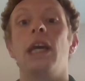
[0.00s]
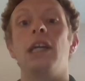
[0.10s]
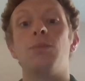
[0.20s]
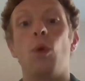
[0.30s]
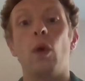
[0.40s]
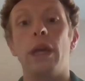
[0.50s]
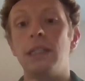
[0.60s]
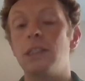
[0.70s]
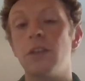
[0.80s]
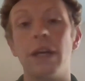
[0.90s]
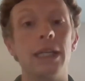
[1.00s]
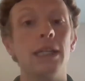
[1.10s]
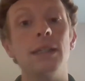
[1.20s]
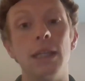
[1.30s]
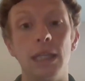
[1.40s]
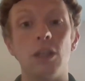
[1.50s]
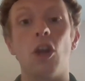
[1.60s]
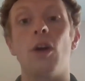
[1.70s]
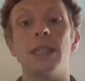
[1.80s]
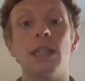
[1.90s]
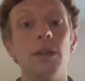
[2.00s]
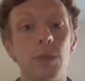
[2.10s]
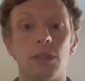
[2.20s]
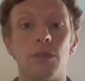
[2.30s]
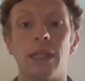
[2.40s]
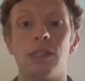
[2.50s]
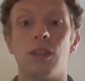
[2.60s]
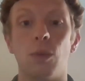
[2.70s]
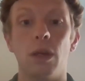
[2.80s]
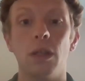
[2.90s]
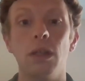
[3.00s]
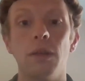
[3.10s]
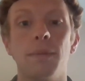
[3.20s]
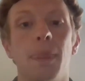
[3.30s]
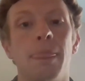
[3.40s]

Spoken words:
It's more integrated economically with the rest of the world.